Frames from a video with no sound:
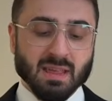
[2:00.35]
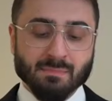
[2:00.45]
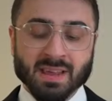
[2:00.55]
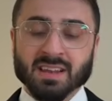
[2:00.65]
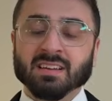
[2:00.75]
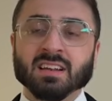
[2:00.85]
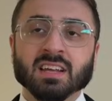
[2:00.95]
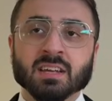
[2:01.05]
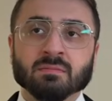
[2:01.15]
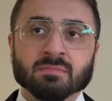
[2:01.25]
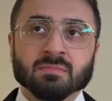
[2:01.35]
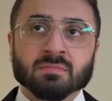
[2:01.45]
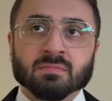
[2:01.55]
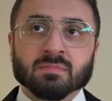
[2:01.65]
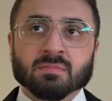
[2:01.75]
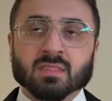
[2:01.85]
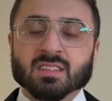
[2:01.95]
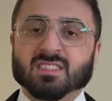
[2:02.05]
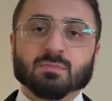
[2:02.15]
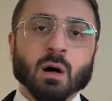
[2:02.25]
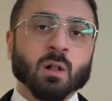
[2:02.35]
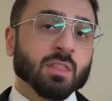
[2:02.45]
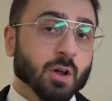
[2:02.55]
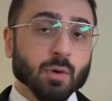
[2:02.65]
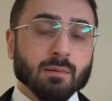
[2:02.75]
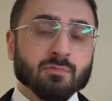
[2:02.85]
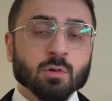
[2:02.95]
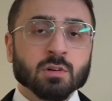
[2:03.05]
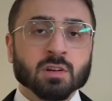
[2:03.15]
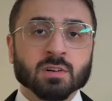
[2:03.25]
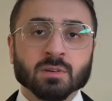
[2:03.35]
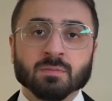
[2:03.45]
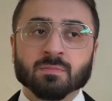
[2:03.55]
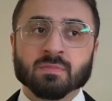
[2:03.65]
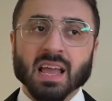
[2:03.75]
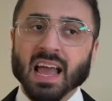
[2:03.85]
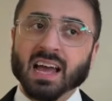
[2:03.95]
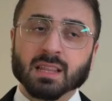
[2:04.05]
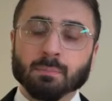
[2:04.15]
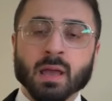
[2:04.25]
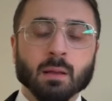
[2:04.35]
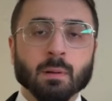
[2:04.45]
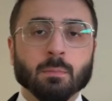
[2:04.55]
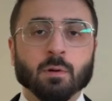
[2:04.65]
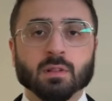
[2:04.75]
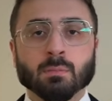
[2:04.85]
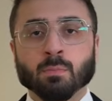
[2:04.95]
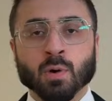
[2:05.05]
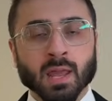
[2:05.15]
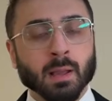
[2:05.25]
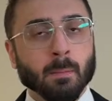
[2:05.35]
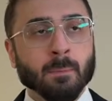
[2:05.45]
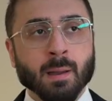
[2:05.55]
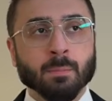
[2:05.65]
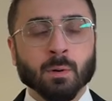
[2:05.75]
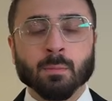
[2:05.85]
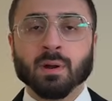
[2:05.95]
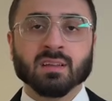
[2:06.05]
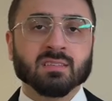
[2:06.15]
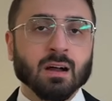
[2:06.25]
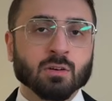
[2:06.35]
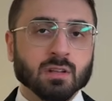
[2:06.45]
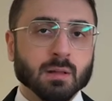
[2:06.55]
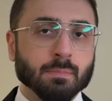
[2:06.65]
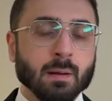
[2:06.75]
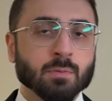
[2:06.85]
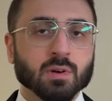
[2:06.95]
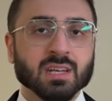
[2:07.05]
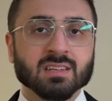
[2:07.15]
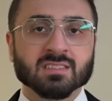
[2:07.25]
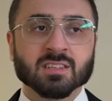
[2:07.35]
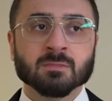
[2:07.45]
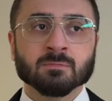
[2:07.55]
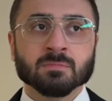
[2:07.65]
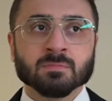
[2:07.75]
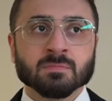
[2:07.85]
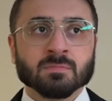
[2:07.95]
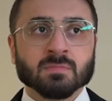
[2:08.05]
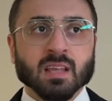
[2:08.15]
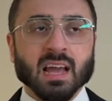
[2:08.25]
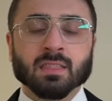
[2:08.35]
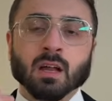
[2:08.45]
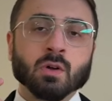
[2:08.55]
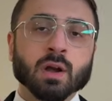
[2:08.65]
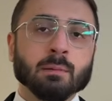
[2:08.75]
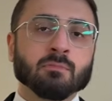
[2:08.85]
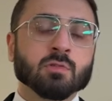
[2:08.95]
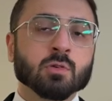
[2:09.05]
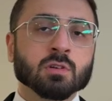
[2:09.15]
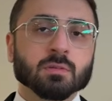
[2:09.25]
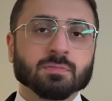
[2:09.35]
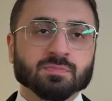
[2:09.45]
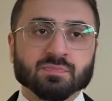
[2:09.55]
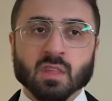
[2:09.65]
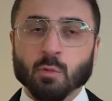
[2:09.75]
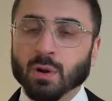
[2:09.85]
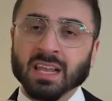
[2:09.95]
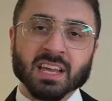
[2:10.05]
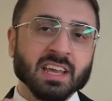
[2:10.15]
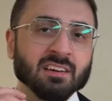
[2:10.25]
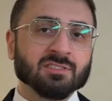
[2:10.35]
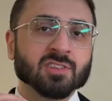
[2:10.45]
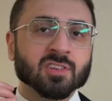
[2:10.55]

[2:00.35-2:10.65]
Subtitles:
immediately smell the grapefruit and the pink pepper. The pink pepper brings out the pepperiness, and the grapefruit really gives